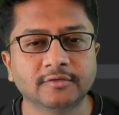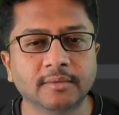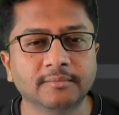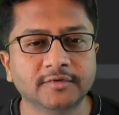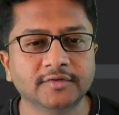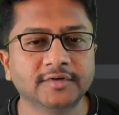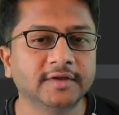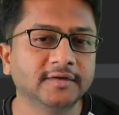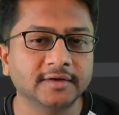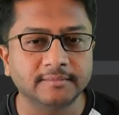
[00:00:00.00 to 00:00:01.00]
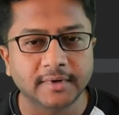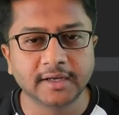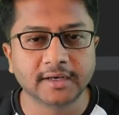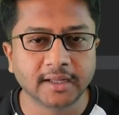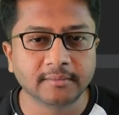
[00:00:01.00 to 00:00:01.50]
So I am just changing my
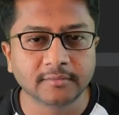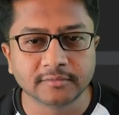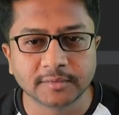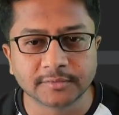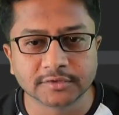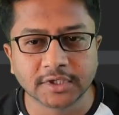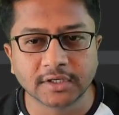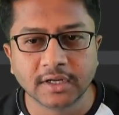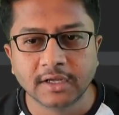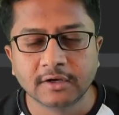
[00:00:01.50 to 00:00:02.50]
name of the project.